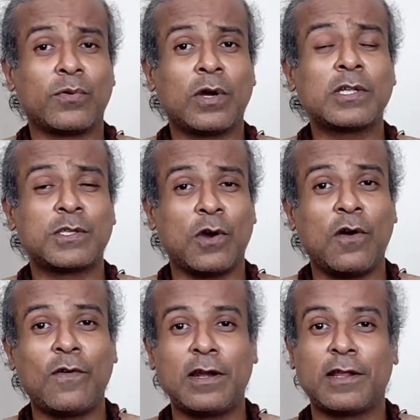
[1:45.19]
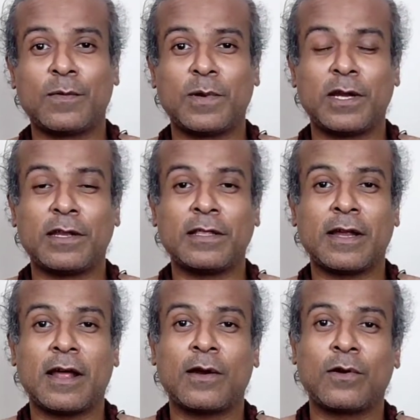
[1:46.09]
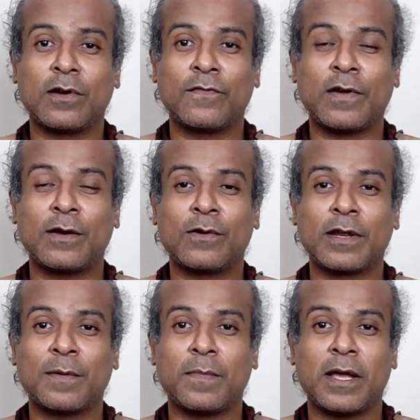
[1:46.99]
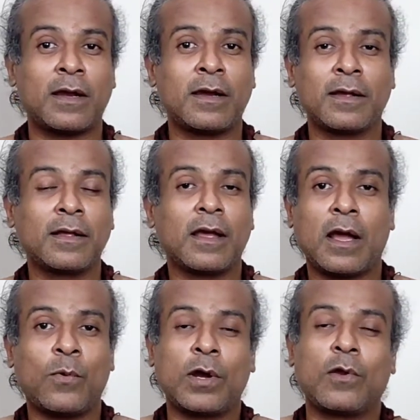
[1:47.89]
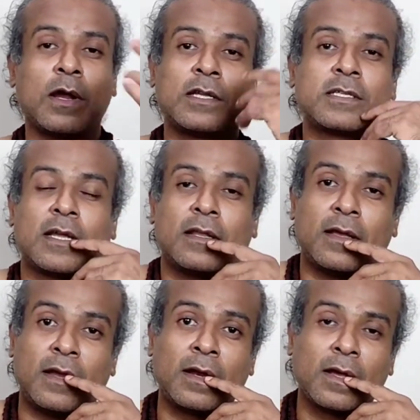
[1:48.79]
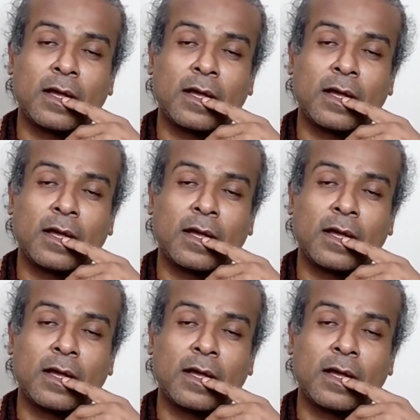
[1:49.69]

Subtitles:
What is your vulnerability that if I don't get married? I want to understand that.